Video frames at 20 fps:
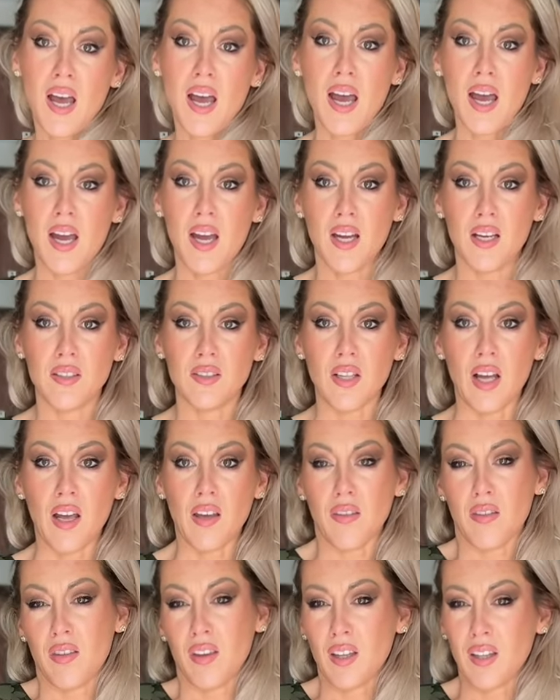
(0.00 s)
and
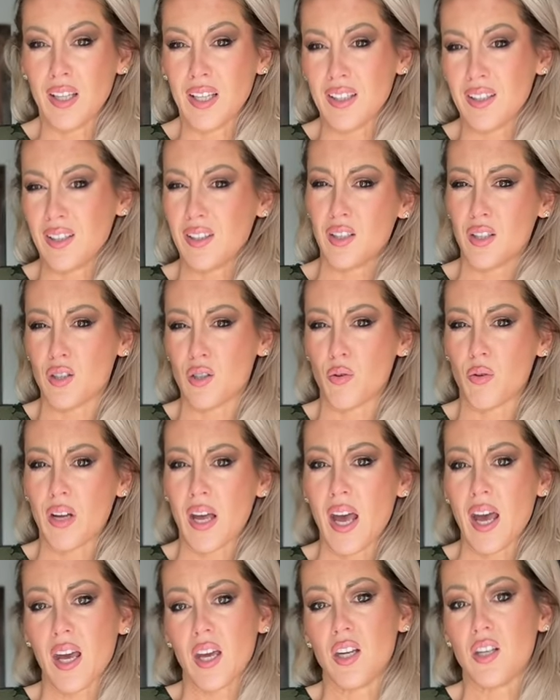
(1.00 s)
I think that it is
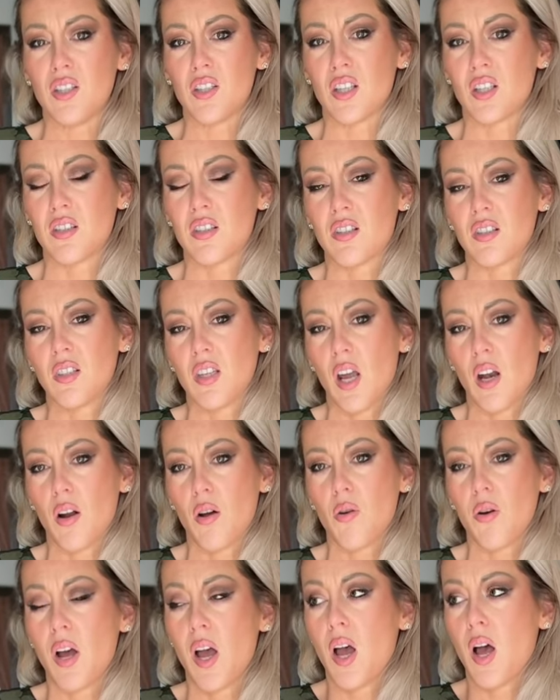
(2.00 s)
okay. Just, you
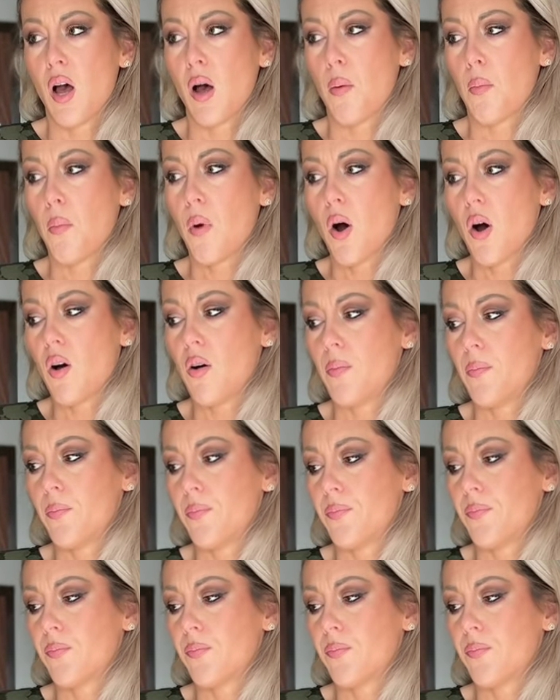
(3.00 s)
know, more,